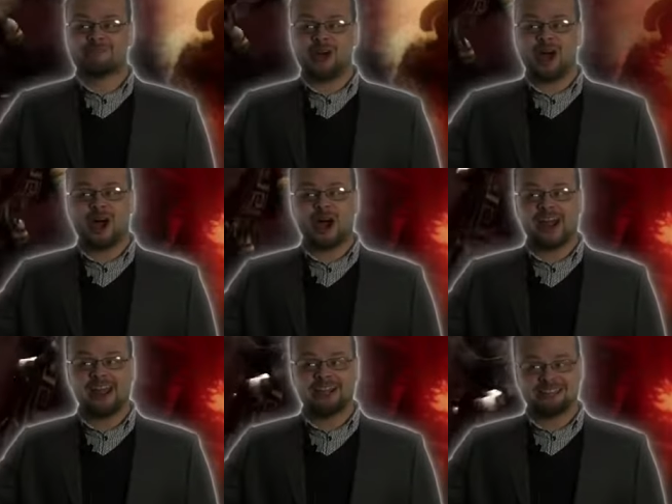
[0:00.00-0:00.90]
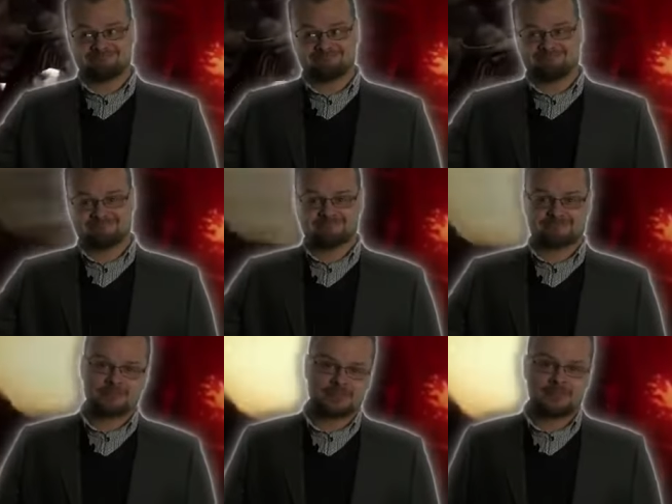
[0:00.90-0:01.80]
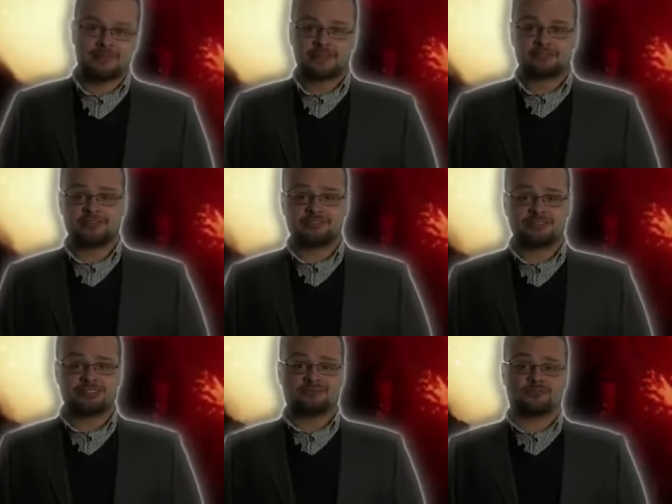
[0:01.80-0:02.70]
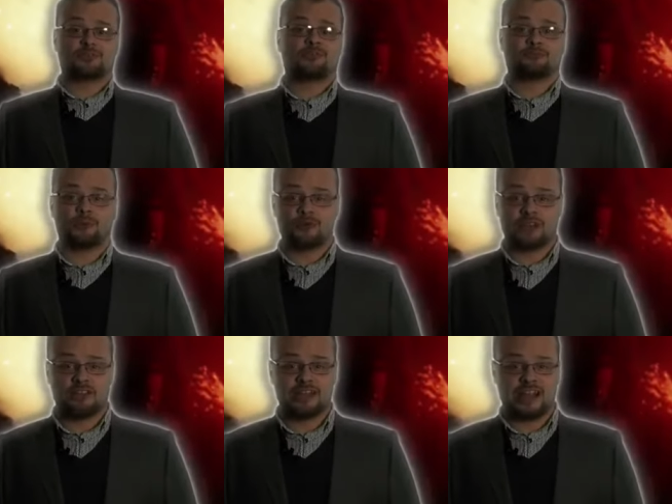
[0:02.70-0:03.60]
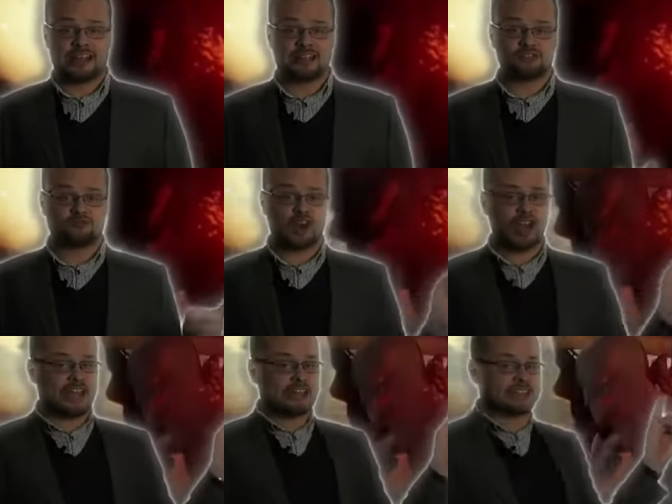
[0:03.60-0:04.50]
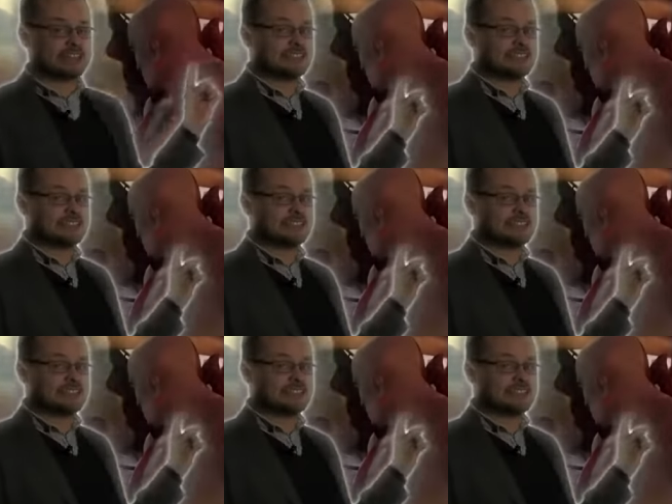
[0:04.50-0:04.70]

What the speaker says: Bye! Kratos does have a soft spot though, and it is right